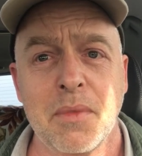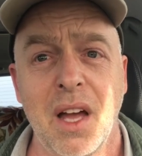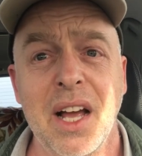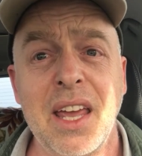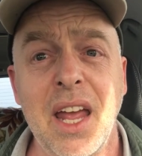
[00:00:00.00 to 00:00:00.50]

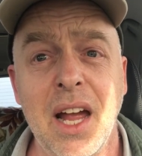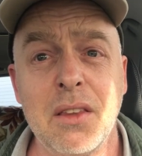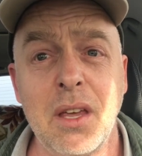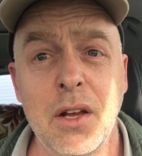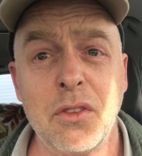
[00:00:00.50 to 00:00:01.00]
I can't
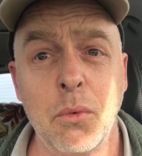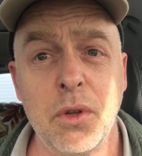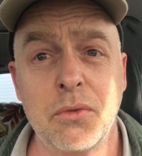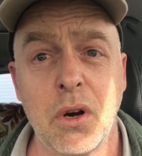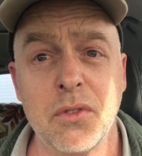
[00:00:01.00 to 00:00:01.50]
take the
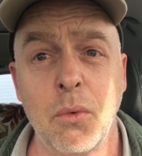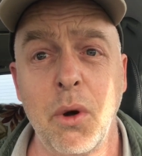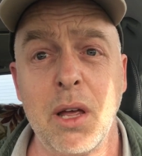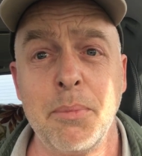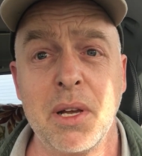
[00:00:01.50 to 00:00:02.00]
withdrawals
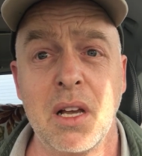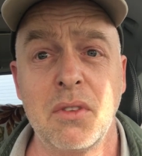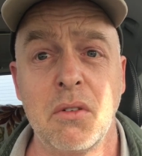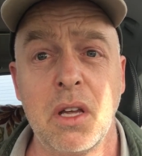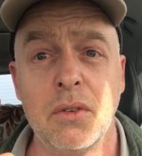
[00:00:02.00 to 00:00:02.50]
away because
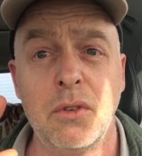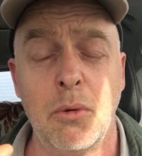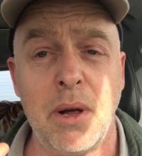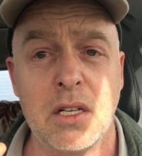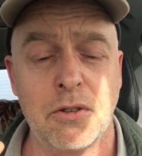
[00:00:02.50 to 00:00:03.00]
there is no
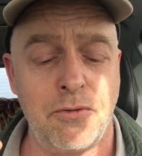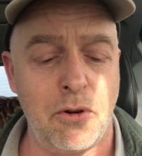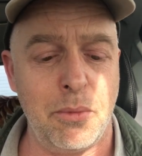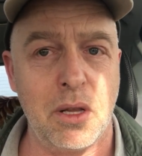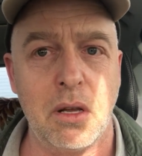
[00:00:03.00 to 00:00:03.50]
magic
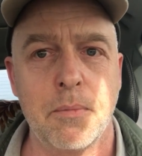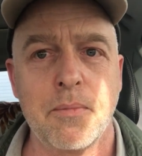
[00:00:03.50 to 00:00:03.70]
formula.